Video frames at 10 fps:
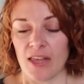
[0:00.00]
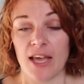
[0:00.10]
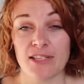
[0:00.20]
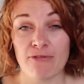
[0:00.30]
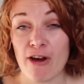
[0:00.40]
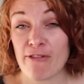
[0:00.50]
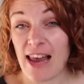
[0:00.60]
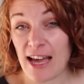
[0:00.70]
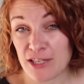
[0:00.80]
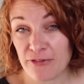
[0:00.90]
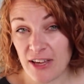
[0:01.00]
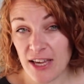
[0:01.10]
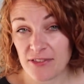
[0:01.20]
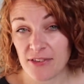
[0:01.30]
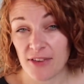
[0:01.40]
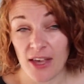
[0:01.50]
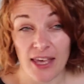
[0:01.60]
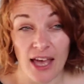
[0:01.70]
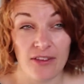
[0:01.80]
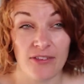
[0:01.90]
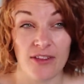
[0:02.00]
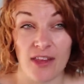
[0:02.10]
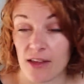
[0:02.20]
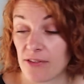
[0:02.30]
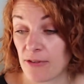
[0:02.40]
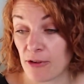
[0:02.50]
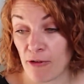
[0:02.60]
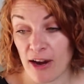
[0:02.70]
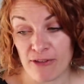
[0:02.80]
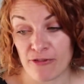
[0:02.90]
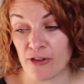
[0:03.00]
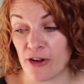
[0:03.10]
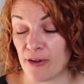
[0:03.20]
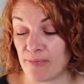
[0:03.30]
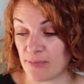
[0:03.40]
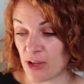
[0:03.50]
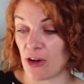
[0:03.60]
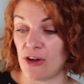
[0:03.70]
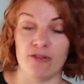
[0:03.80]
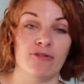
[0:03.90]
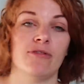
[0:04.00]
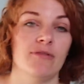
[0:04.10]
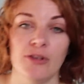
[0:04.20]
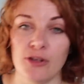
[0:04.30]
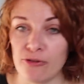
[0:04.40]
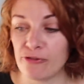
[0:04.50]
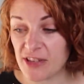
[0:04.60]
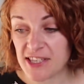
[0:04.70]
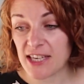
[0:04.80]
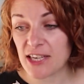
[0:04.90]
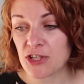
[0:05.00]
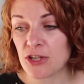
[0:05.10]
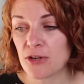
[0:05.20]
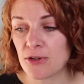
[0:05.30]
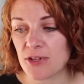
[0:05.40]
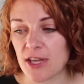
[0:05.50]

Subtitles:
It's a very relaxed fit again, so that's great for kind of your fitting issues.